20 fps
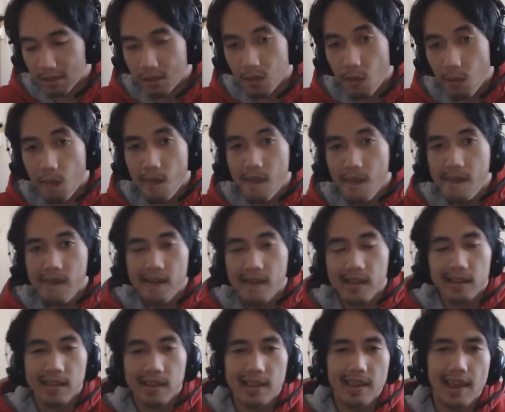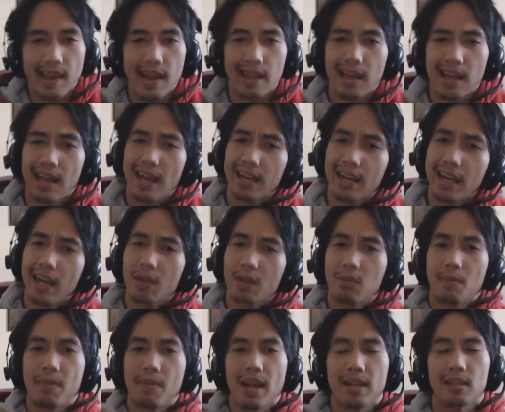So yeah, I kind of
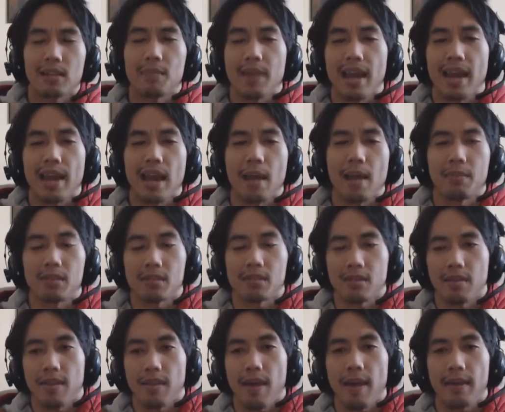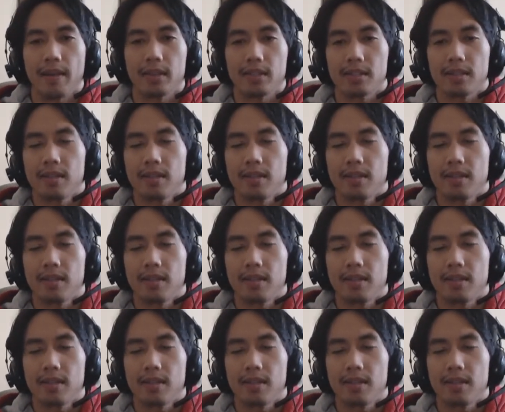went back to bad habits on that.